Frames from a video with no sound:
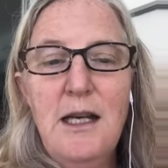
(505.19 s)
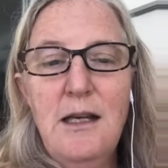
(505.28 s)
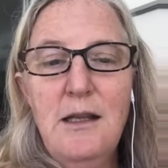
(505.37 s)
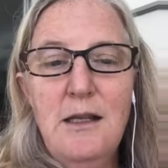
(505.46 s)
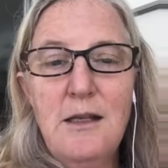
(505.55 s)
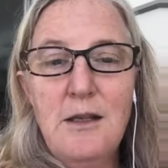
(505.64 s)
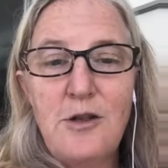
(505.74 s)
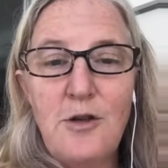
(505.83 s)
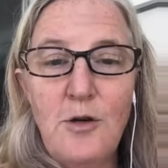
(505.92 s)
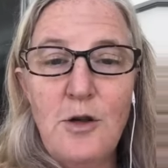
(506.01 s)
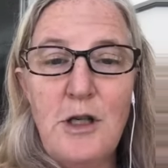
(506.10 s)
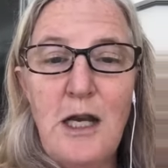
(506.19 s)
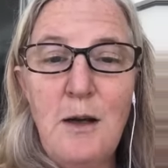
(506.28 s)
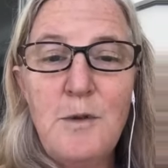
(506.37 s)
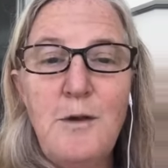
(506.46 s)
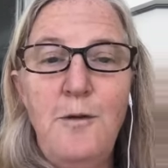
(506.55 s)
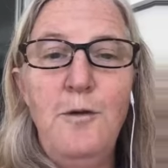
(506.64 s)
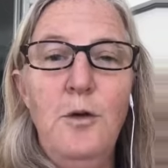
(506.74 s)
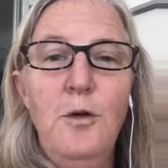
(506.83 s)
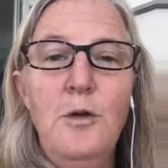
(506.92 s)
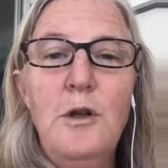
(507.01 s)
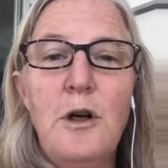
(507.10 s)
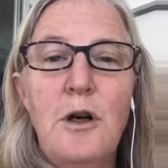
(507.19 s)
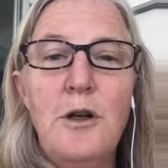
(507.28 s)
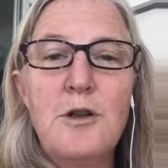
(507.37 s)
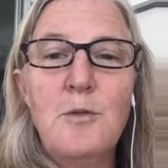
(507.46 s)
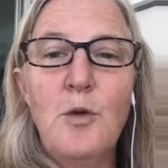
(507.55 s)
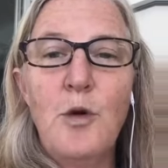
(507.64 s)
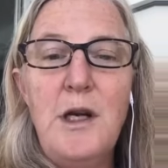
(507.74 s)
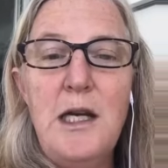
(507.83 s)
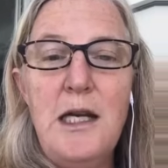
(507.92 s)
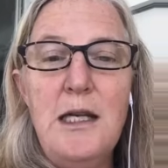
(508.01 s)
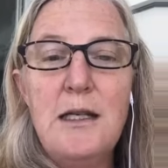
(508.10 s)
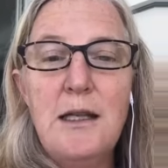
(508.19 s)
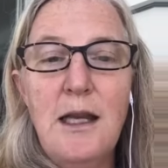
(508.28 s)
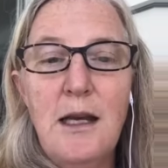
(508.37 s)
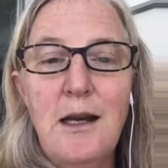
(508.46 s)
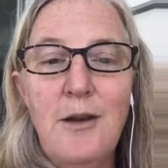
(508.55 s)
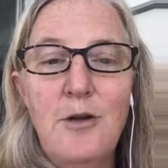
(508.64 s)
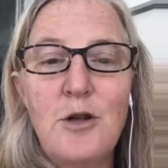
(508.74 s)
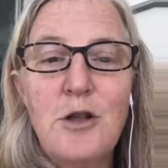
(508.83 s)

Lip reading: And then certain types of food cause more heat than others.